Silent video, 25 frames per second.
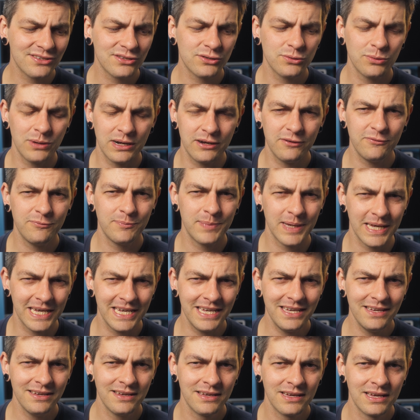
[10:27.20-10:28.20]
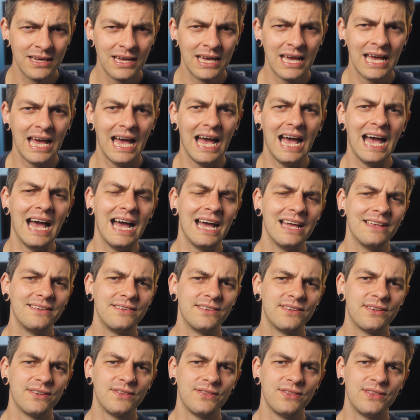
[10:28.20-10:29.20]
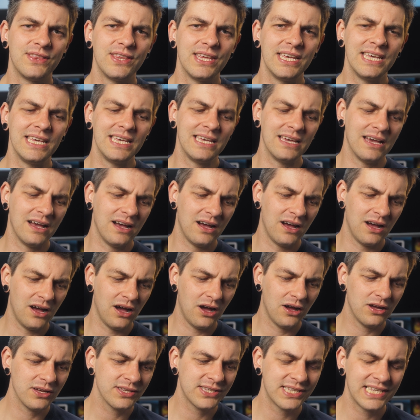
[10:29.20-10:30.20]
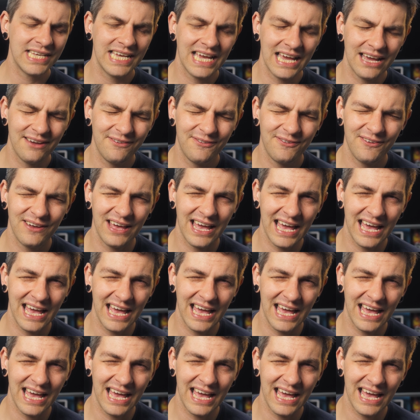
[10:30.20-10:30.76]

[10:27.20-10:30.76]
12P and the RCF